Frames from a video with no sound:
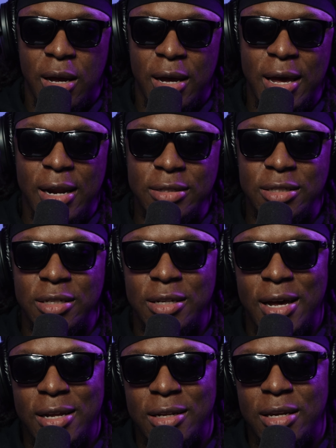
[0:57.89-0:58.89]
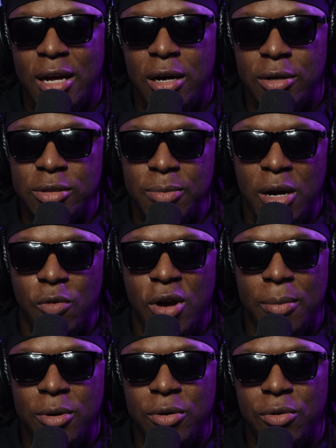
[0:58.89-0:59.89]
I got into The Daily Laws by
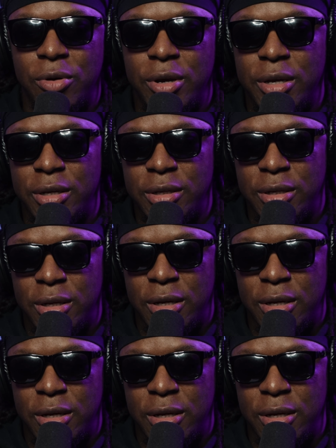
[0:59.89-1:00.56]
Robert Greene,